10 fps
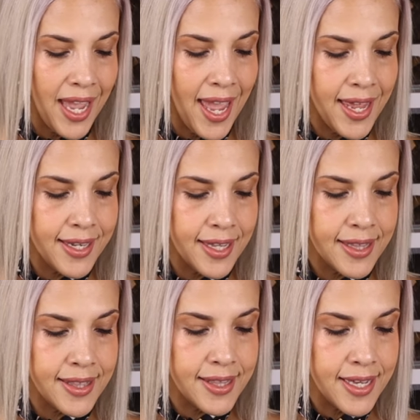And
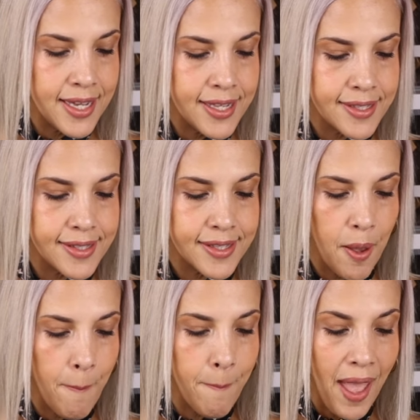this
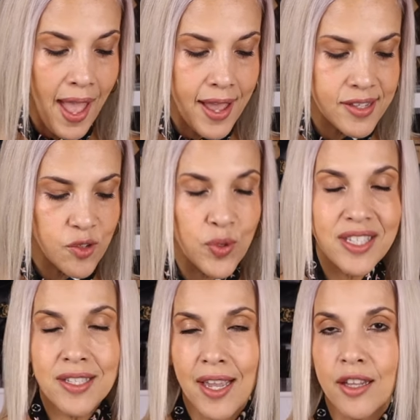bags
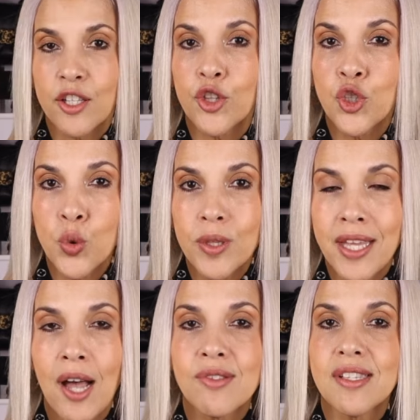retail at
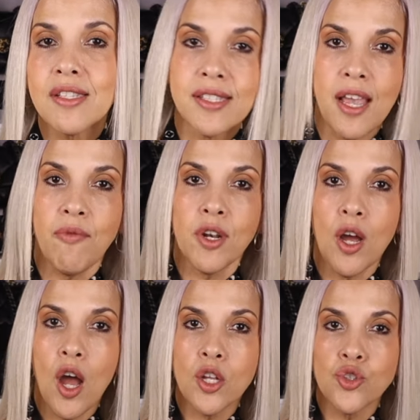
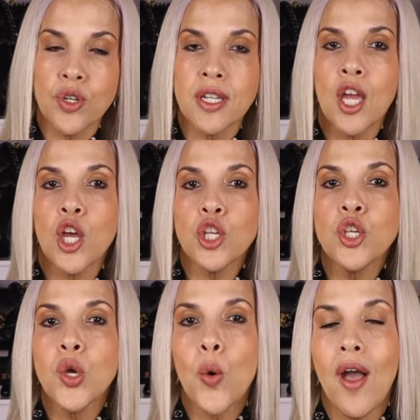$2,700
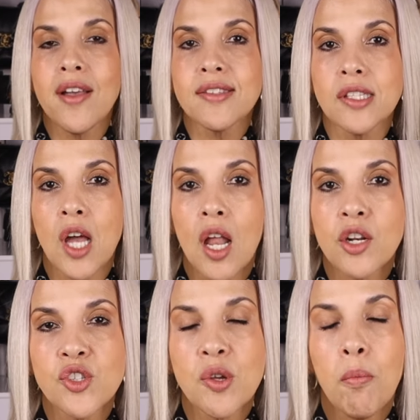US
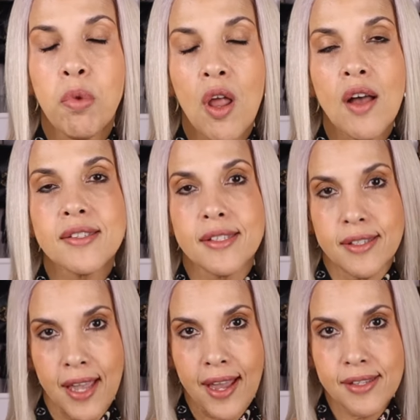plus
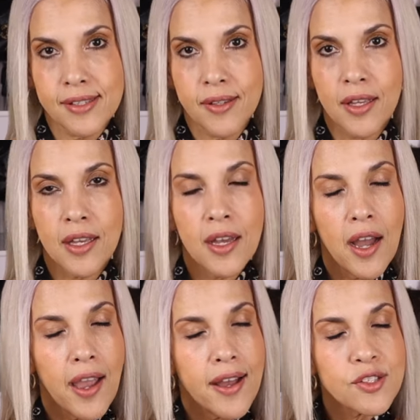tax.
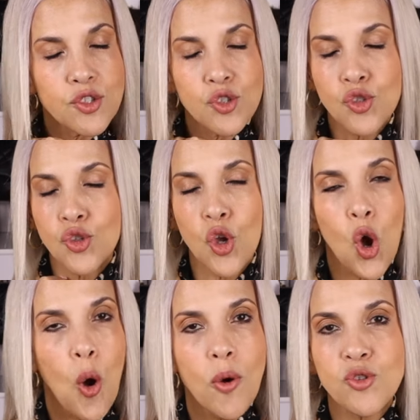I have
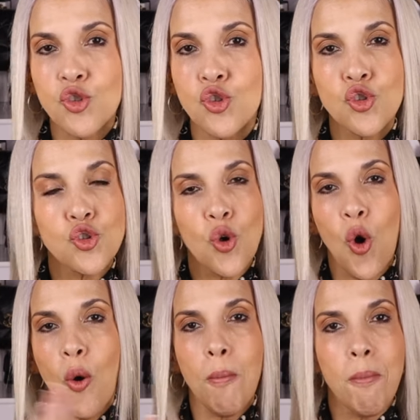so
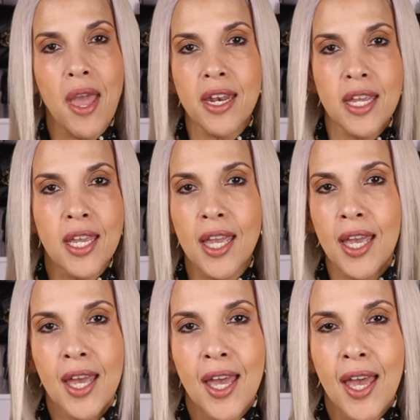many,
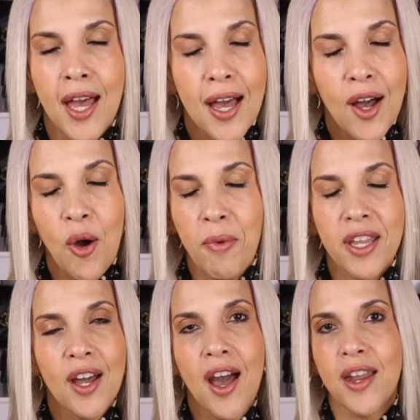oh my
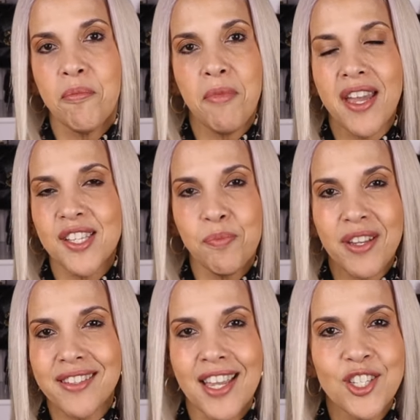God, my
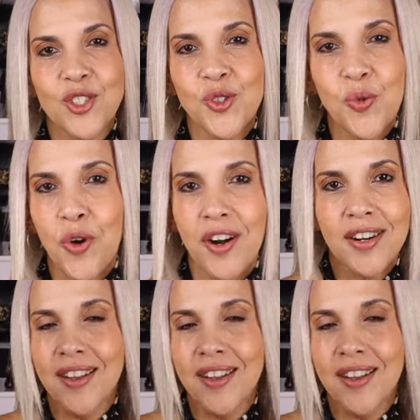expectations were